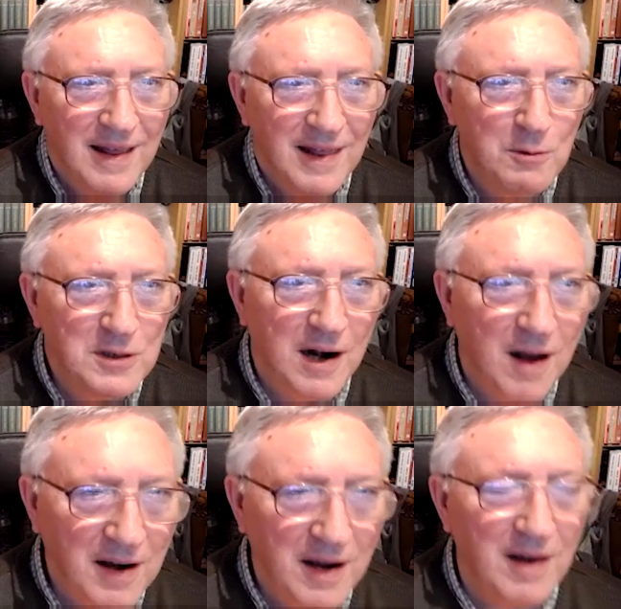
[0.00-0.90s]
there was an
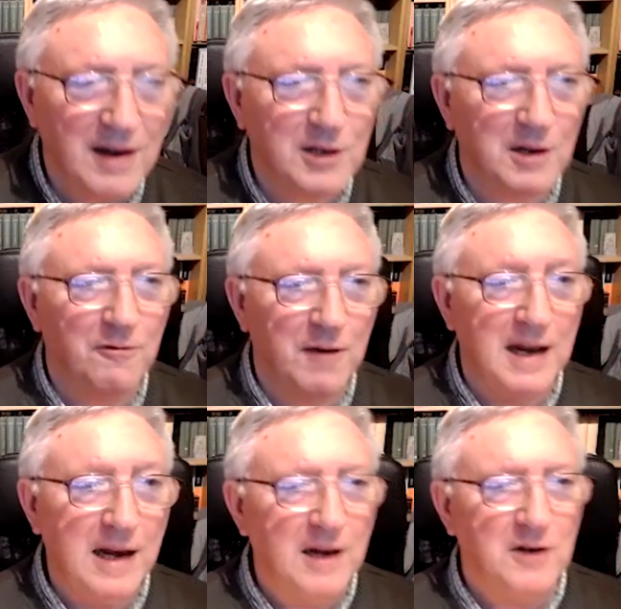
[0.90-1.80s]
archaeologist, an
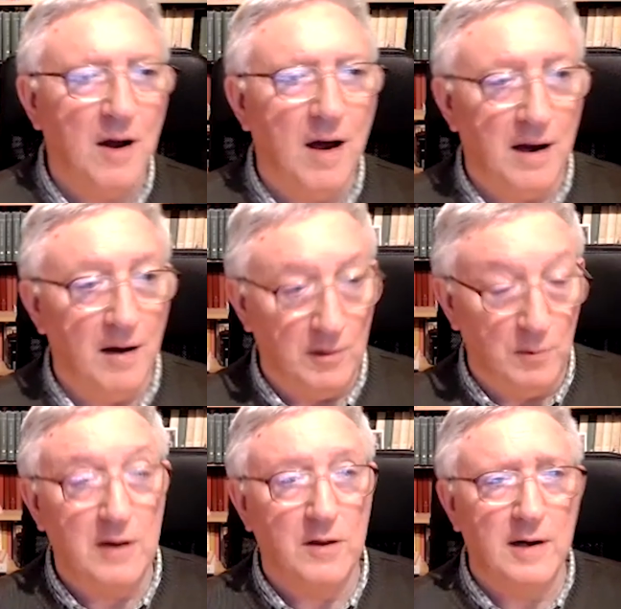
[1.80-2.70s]
English archaeologist,
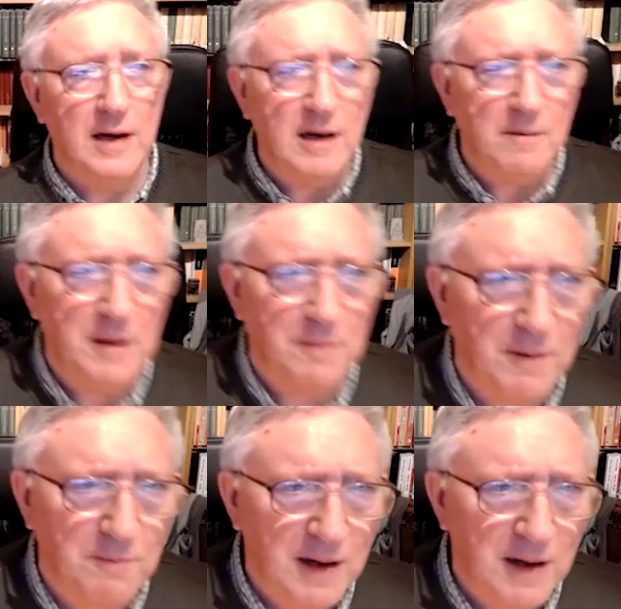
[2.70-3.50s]
one of the leading people,